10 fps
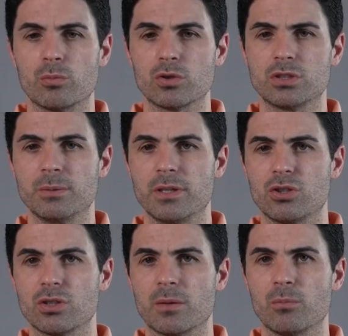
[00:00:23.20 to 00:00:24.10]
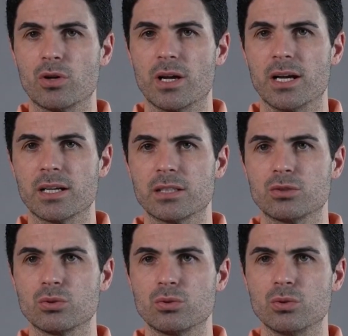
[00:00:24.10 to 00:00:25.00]
motivation and more hunger
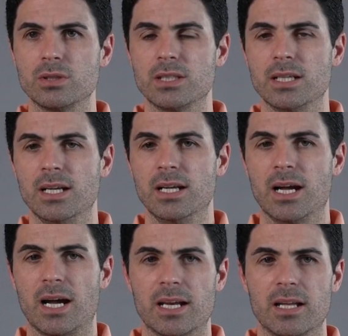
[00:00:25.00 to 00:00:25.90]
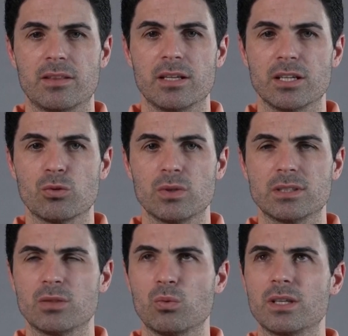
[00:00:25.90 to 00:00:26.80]
to do it. And I think in
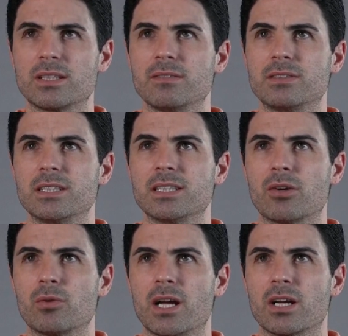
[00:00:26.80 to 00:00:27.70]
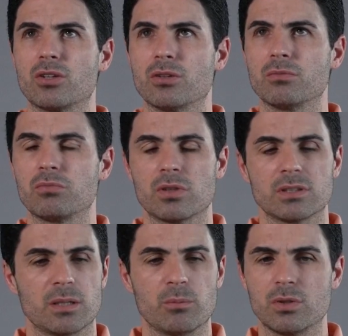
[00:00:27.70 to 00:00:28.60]
recent weeks I've seen that reaction. For
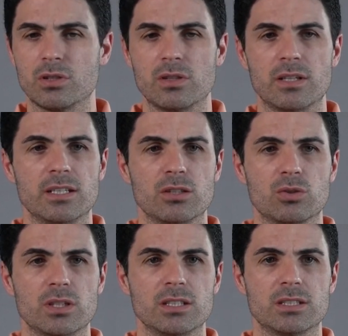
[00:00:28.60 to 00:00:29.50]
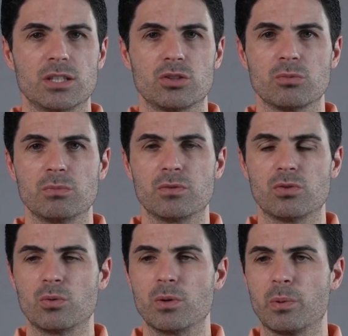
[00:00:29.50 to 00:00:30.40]
example, the other day in training session
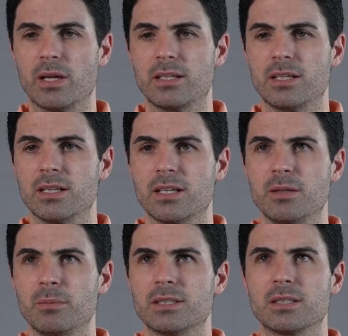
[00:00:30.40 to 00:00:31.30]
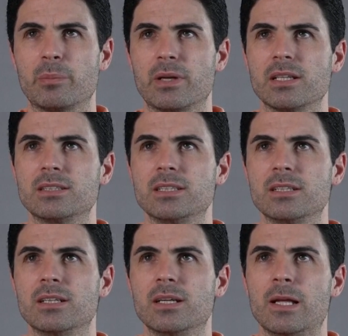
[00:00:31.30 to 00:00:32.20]
before we played here, he missed a penalty